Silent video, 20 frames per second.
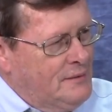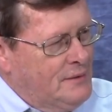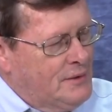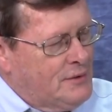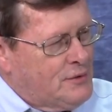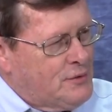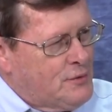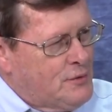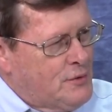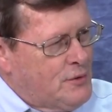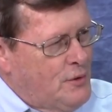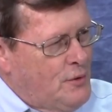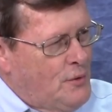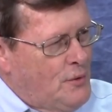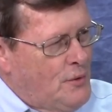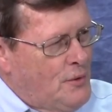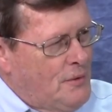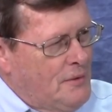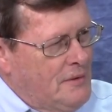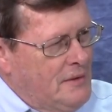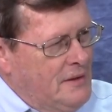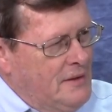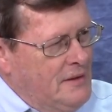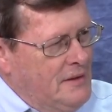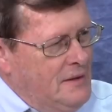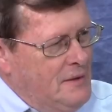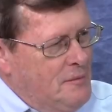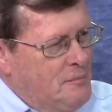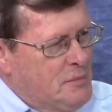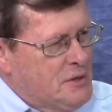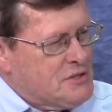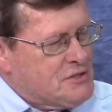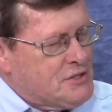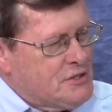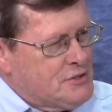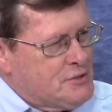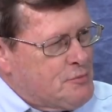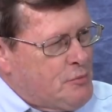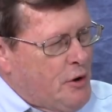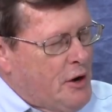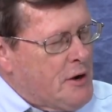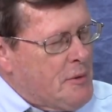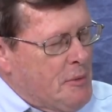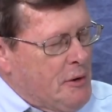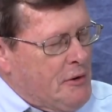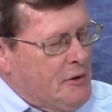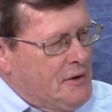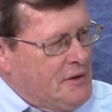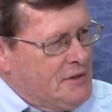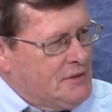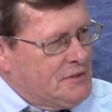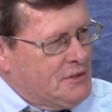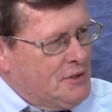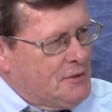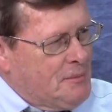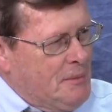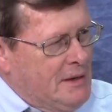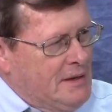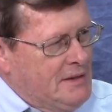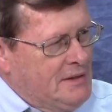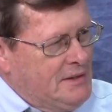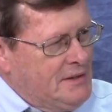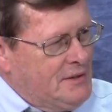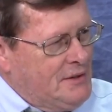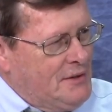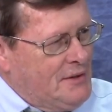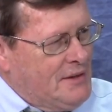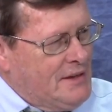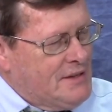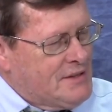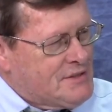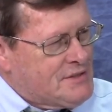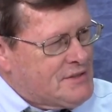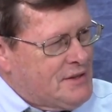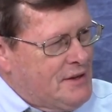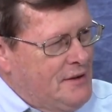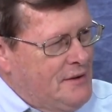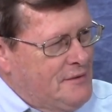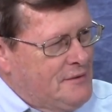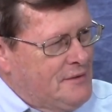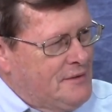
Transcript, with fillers: went through the whole that's business, right. primary and young man, and all that stuff.